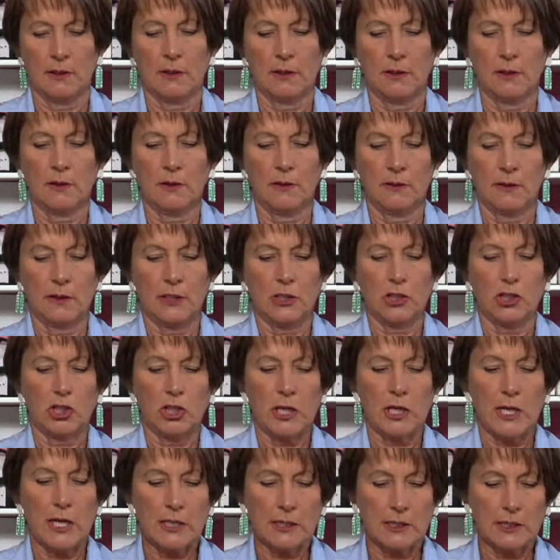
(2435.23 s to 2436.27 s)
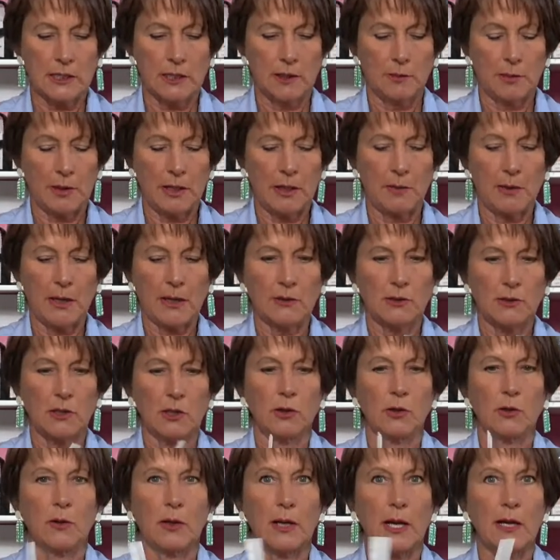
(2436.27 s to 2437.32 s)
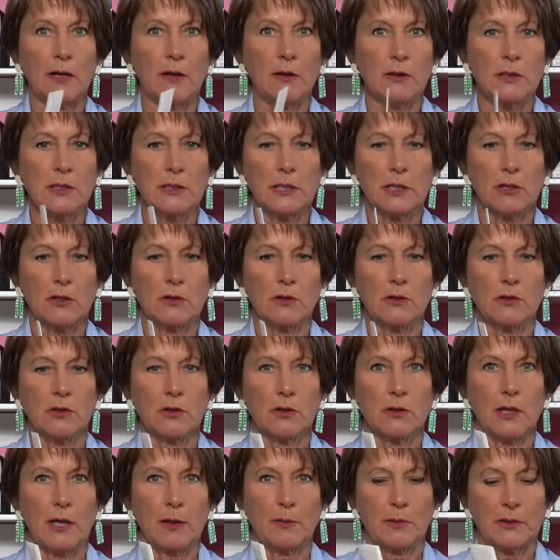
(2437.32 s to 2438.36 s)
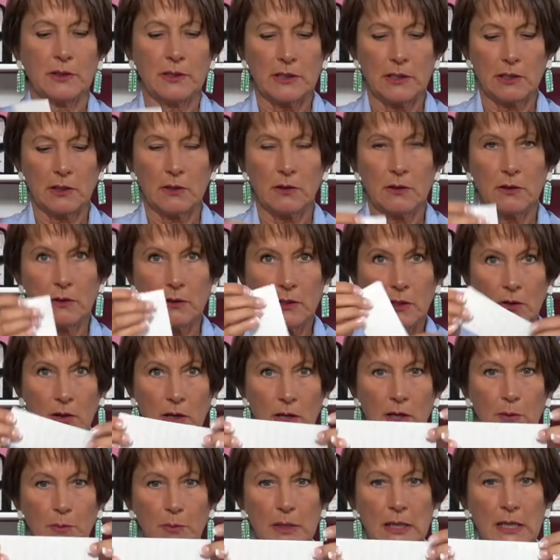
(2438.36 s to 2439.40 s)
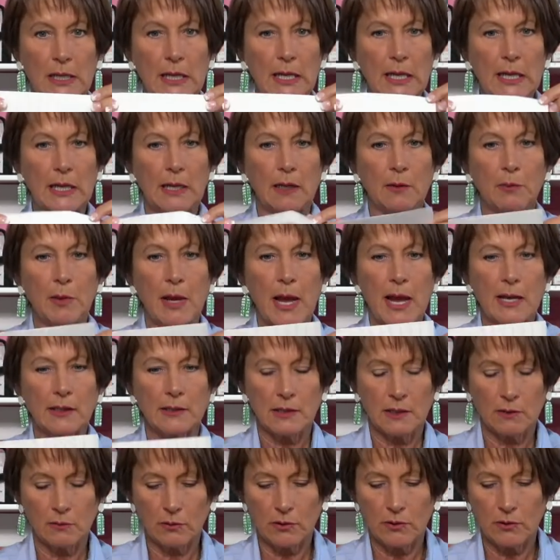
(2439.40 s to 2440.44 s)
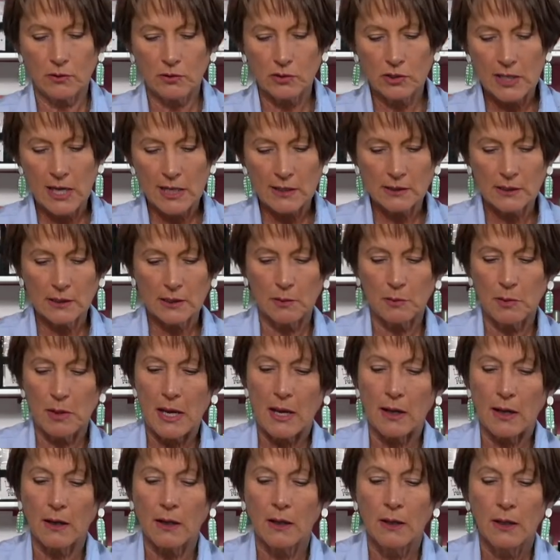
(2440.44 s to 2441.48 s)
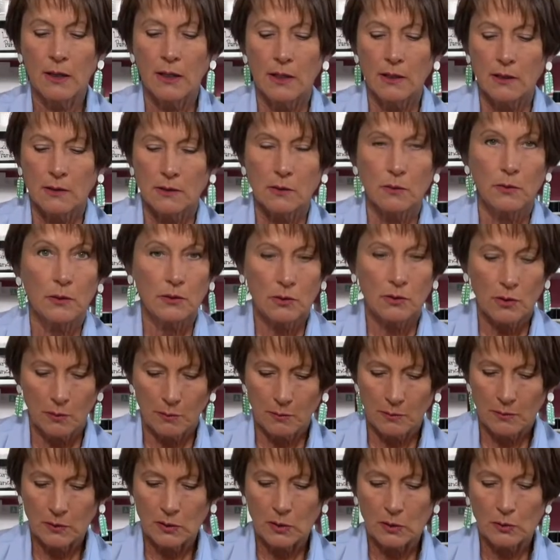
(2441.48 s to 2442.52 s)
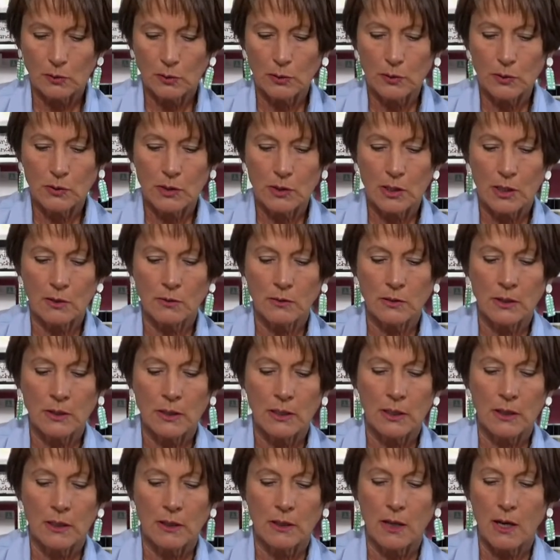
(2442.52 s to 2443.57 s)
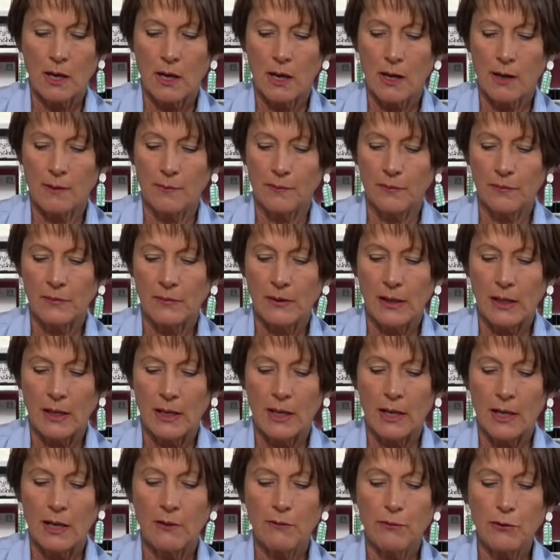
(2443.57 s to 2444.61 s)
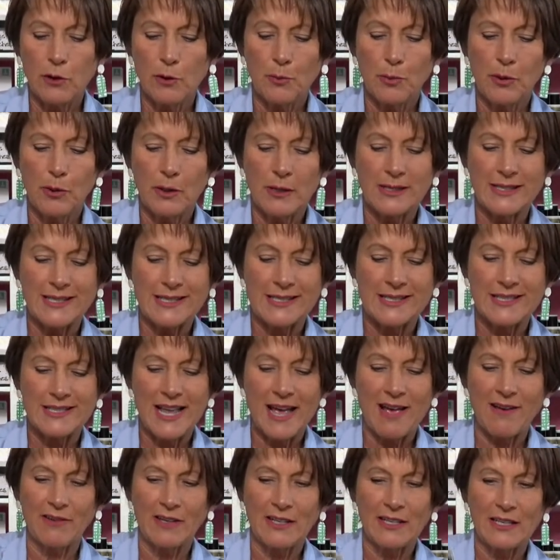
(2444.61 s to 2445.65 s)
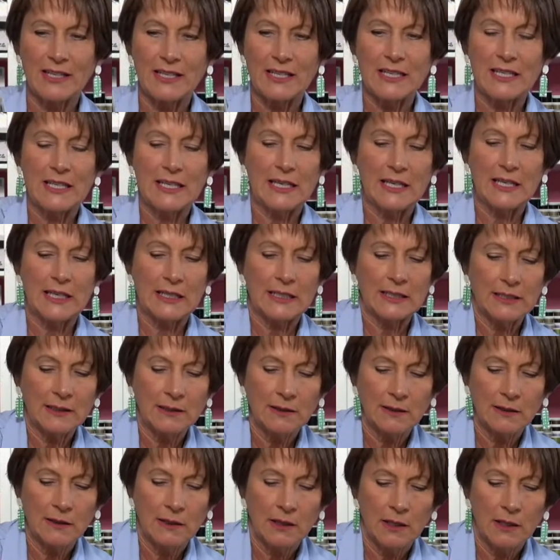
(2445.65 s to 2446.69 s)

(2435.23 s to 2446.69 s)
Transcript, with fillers: here in the chastity buddy bag, so you get your stickers, your label stickers. They're going to be in packed in with your chastity bag. So don't don't lose those. Um, if you put seven in,